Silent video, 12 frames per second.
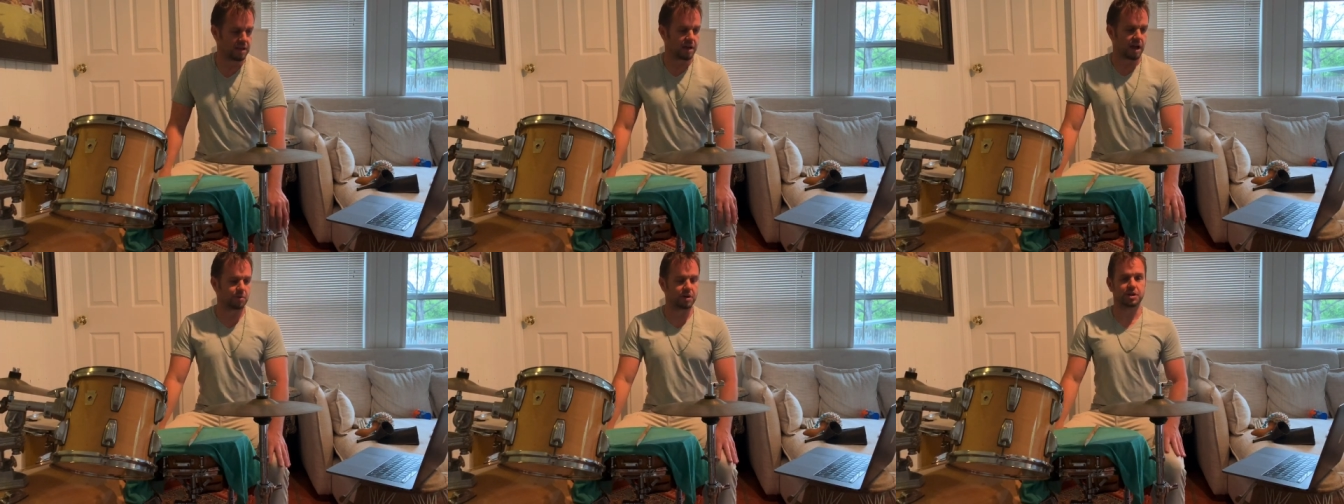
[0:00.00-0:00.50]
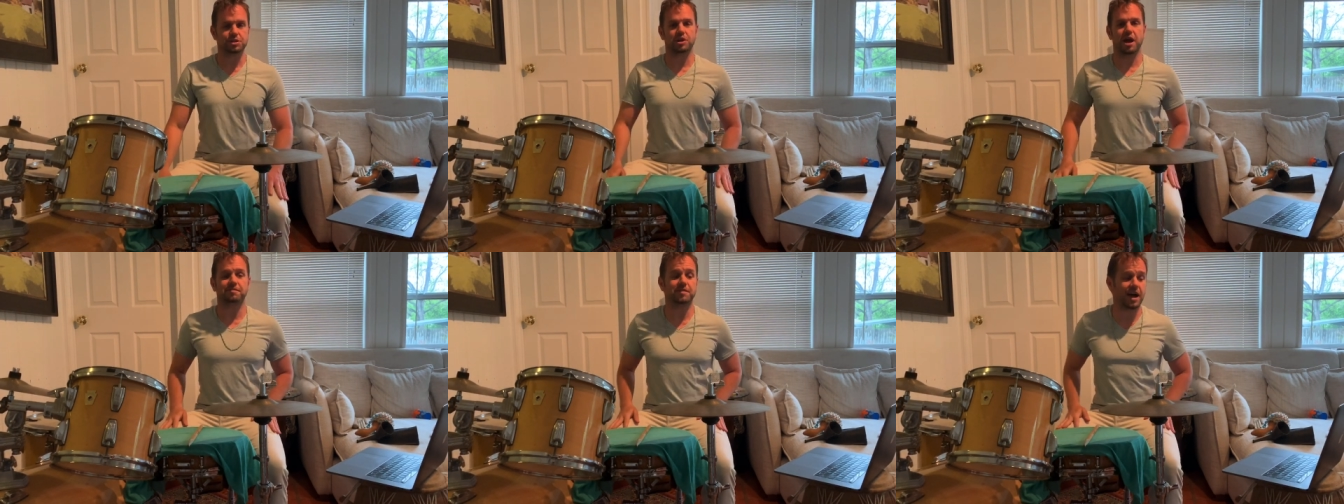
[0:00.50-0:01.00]
I want you to
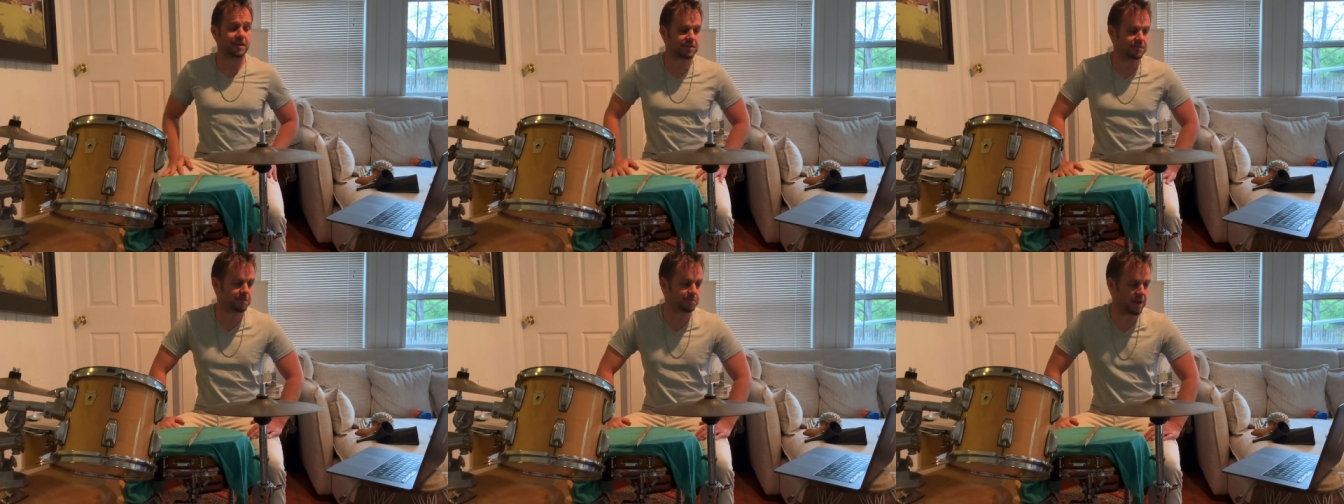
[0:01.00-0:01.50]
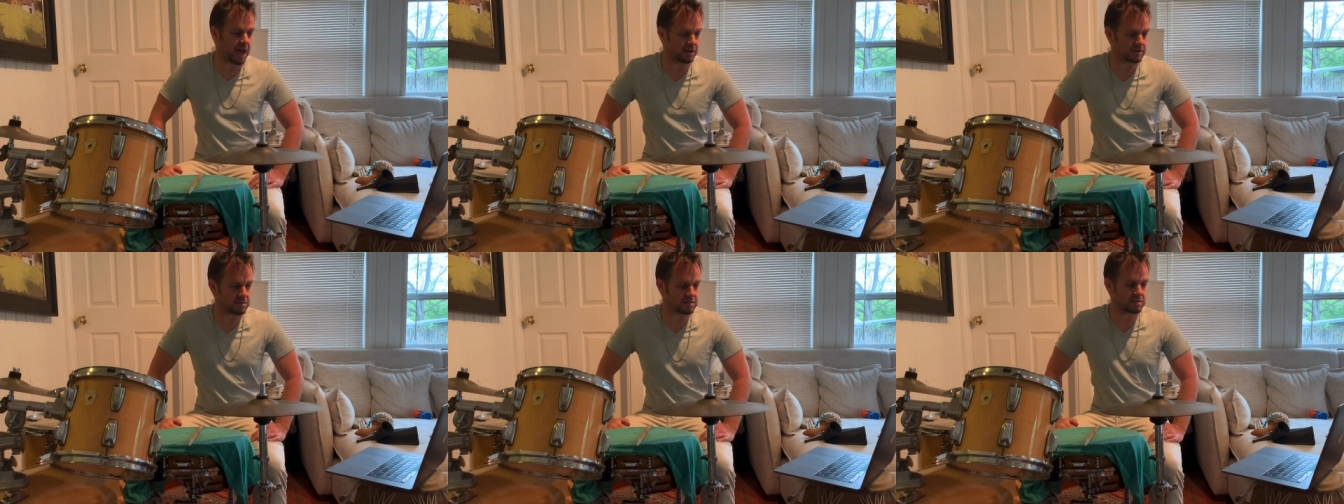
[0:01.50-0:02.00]
try 5 different
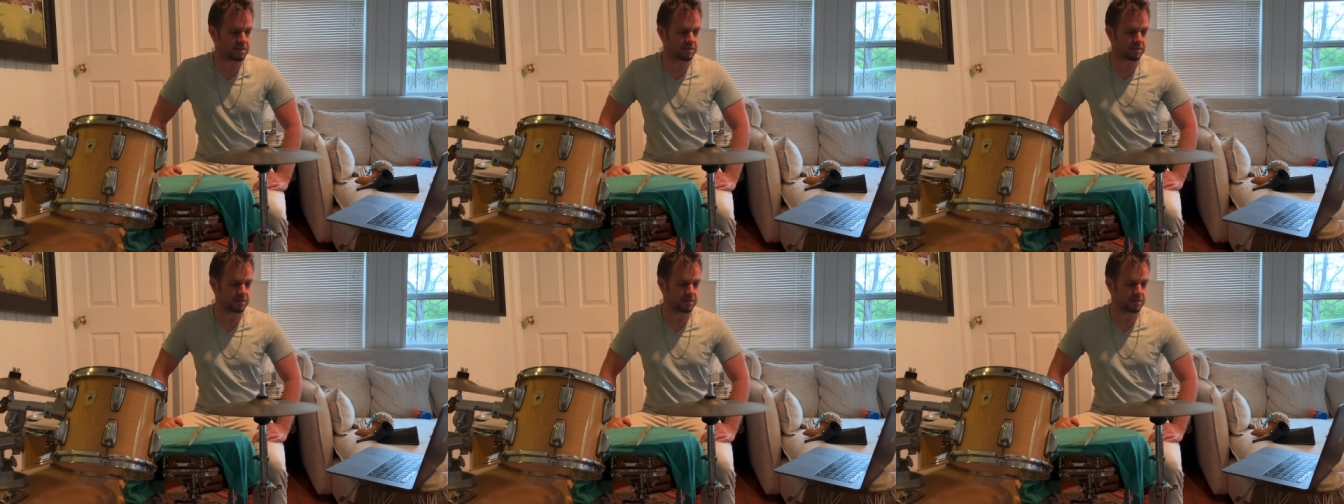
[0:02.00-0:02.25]
patterns.